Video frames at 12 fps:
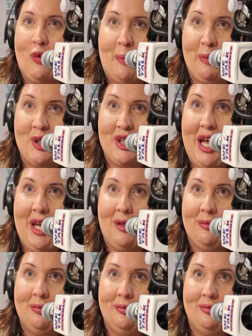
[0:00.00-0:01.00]
represent
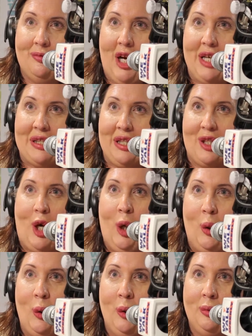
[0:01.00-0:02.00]
us as a whole.